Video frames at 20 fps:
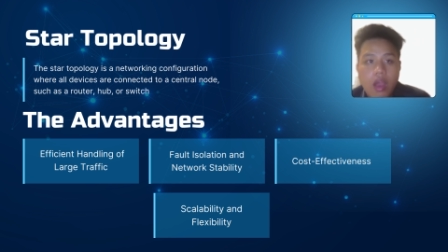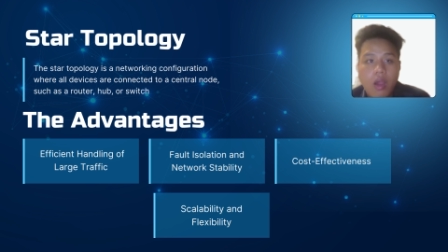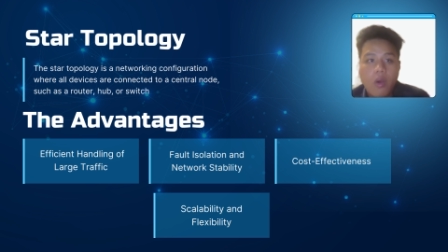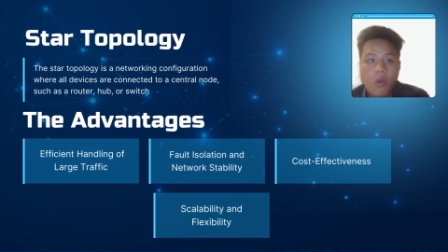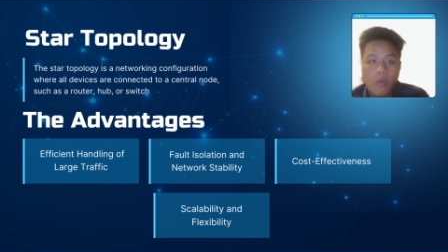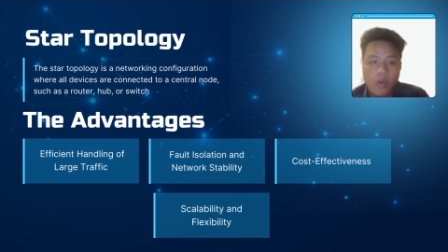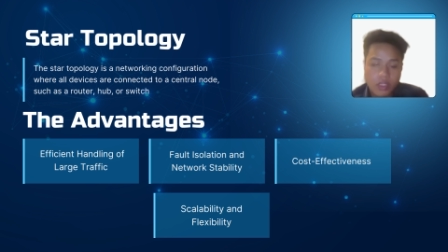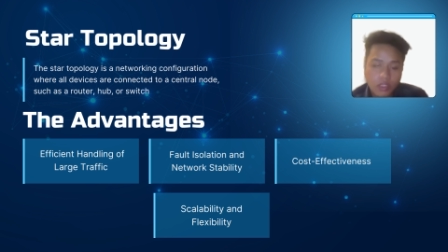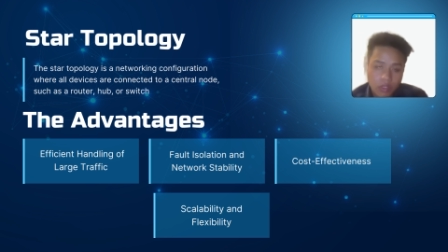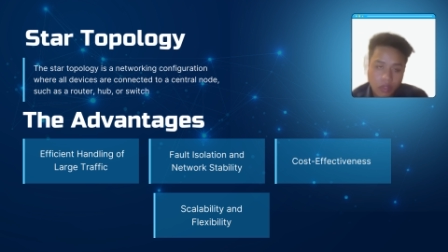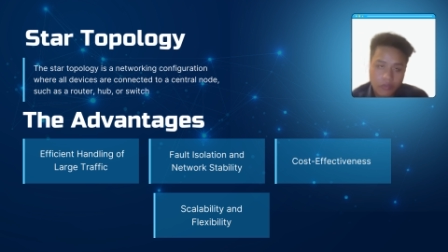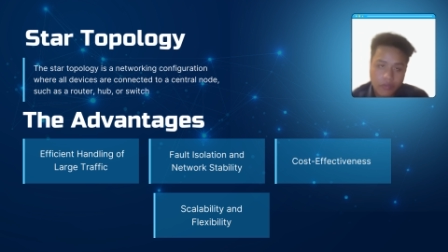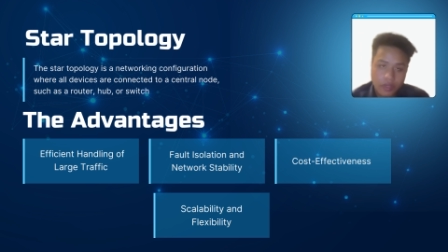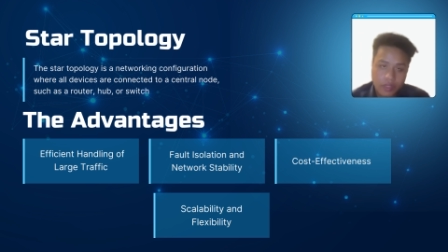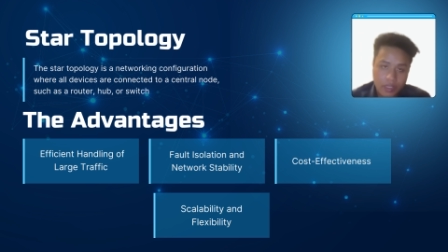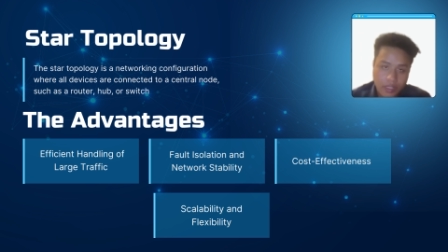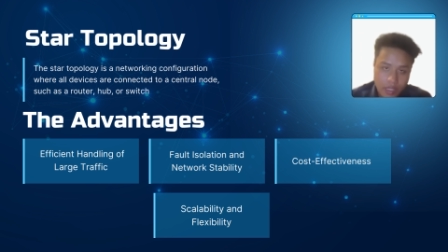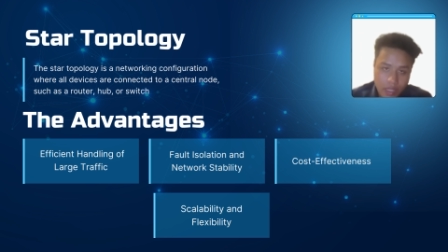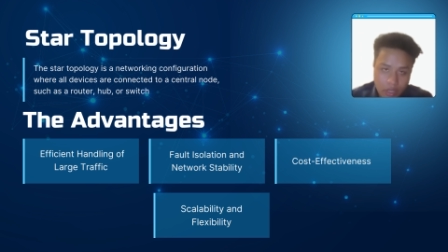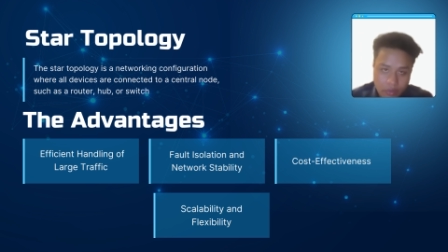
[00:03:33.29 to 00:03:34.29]
One of the
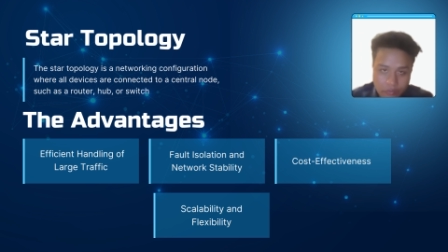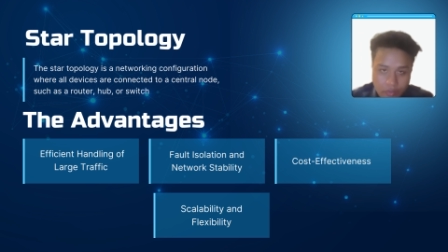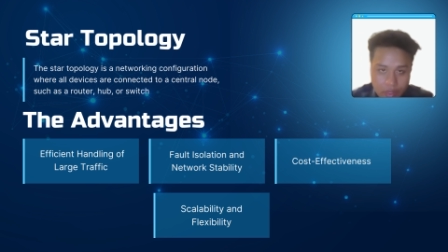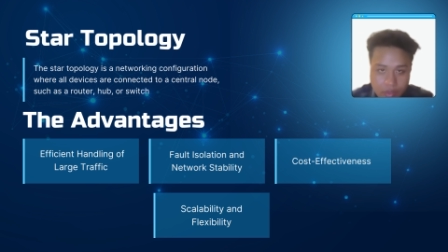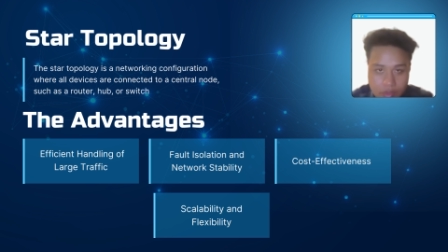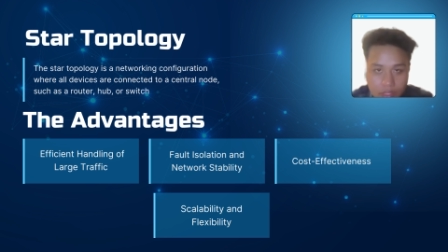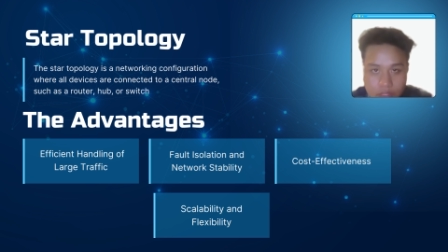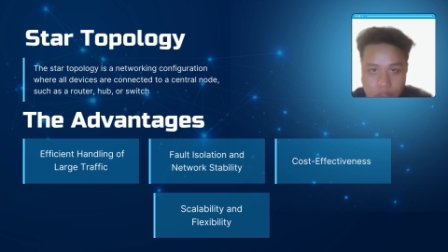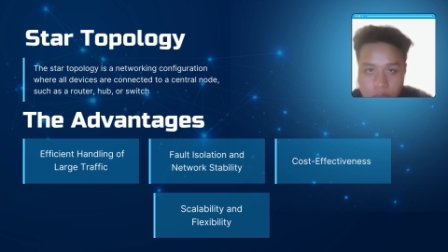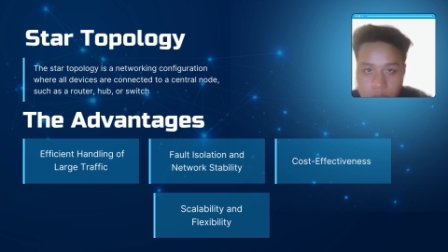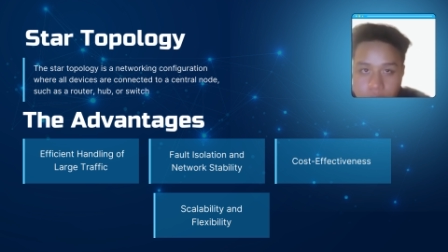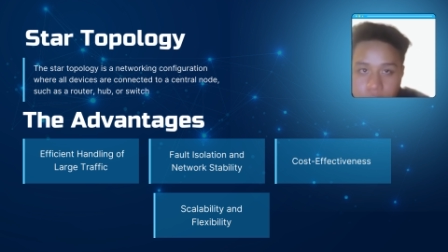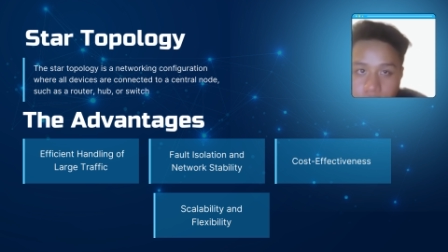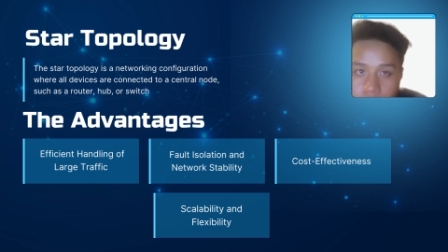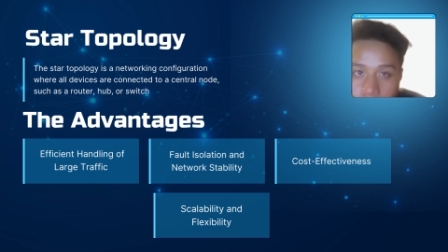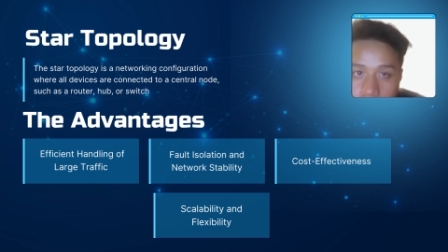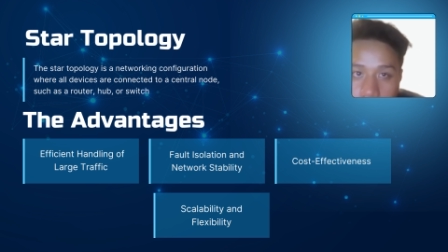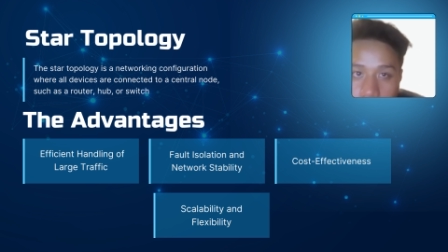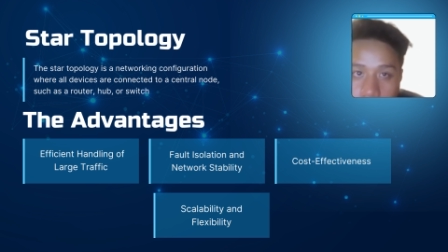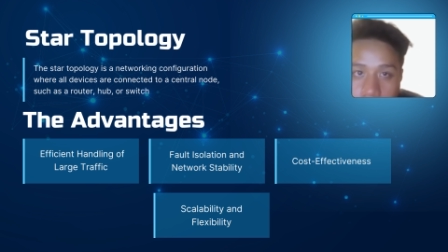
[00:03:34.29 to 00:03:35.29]
key advantages
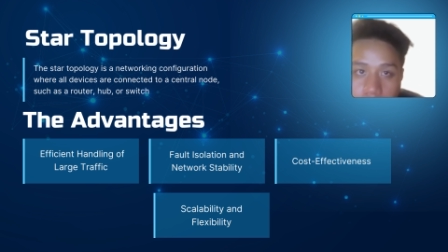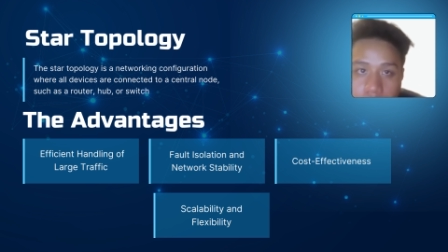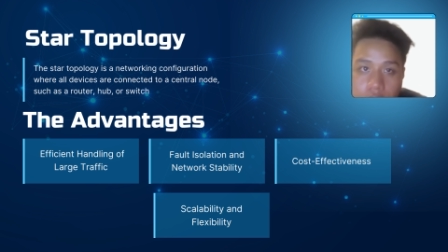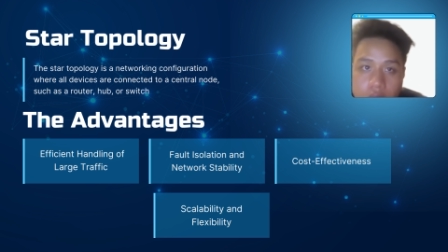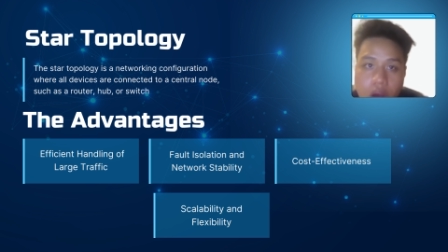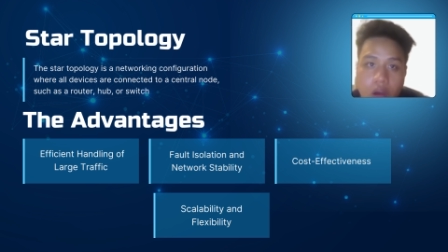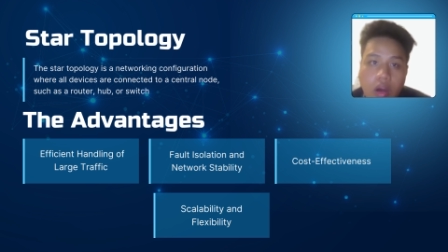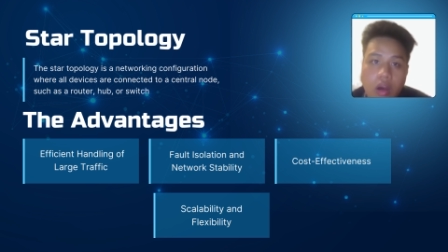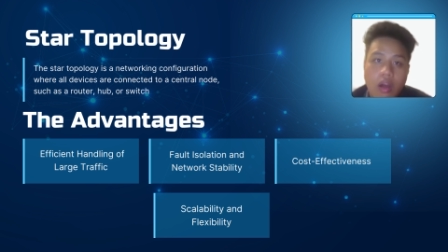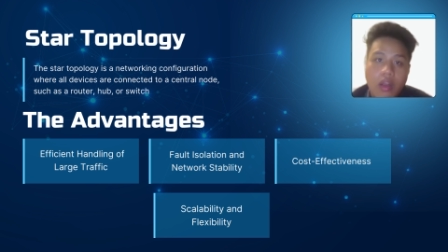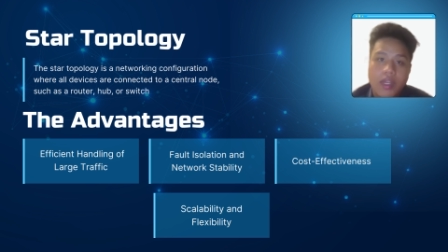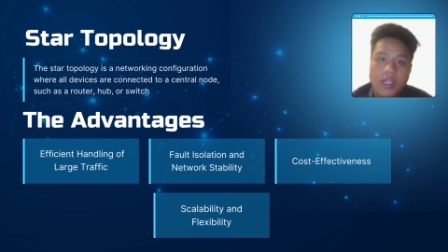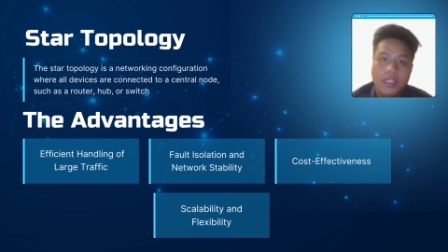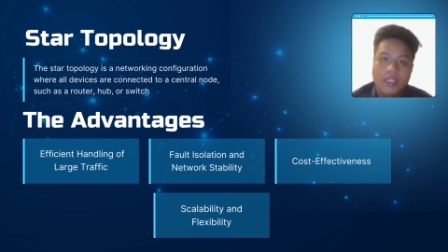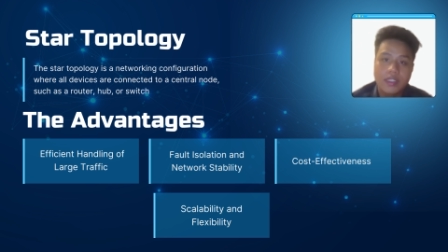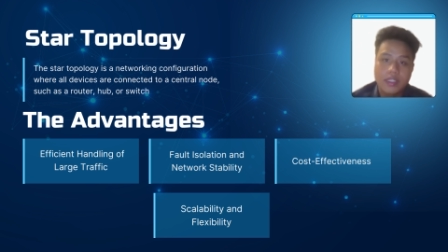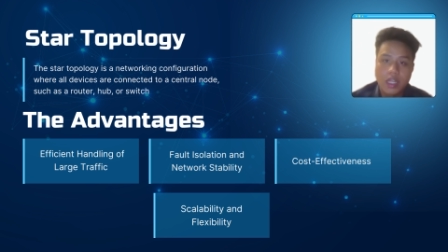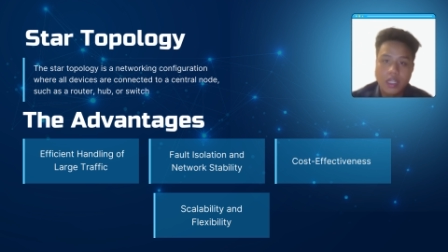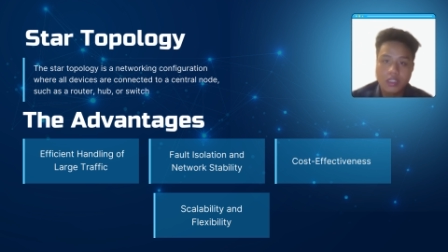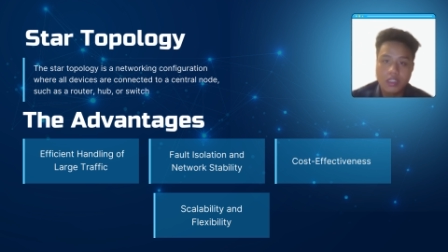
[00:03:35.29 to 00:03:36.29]
for the
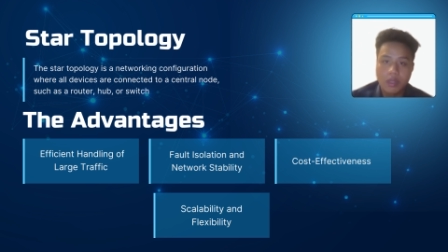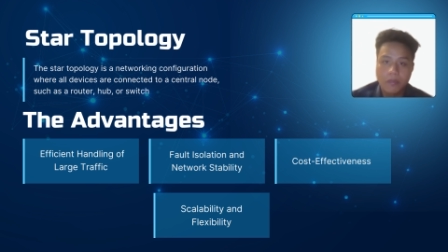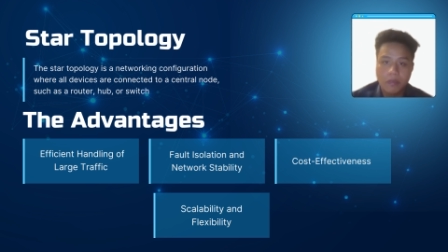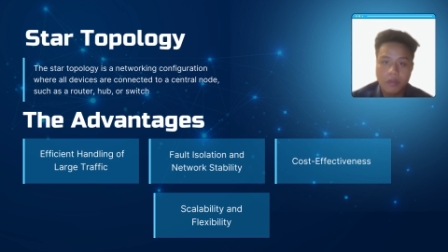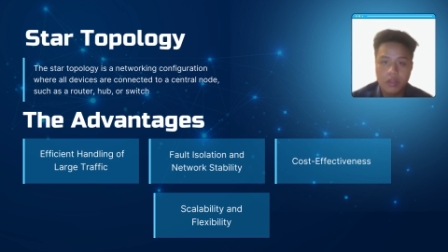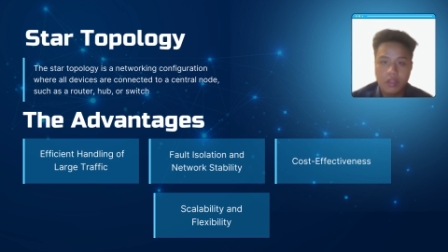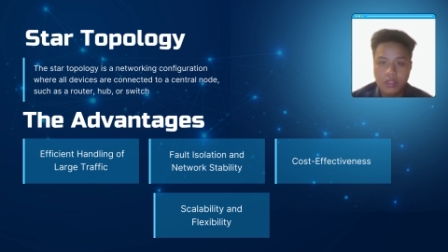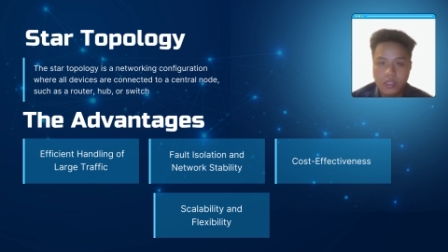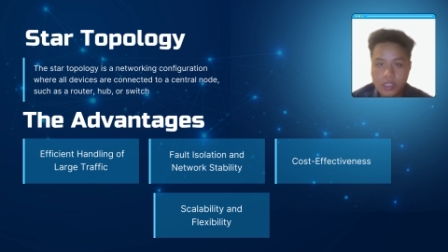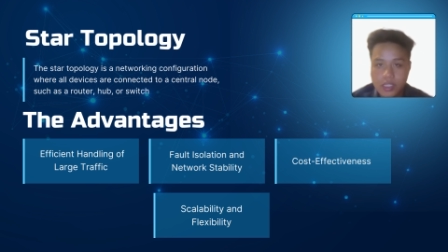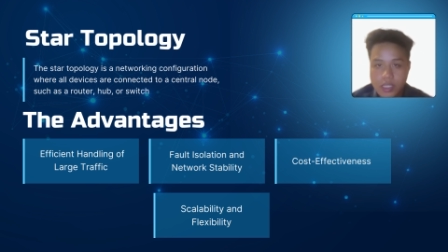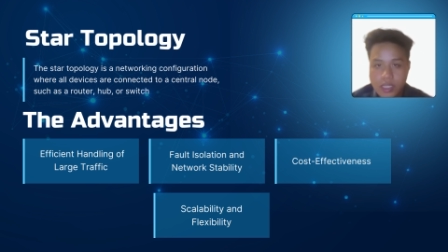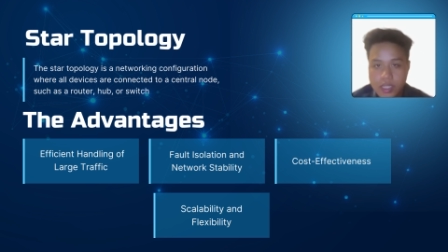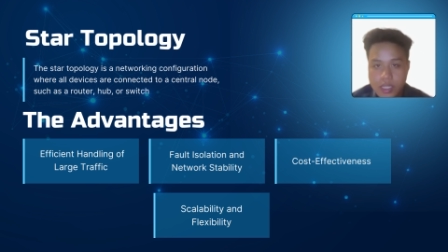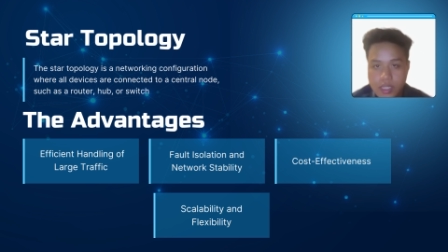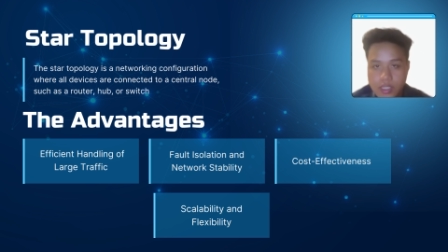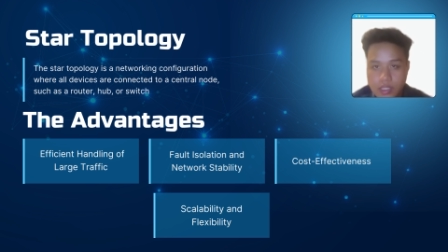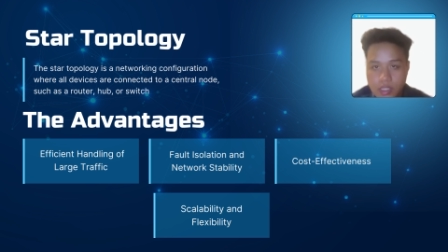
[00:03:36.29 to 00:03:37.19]
star topology is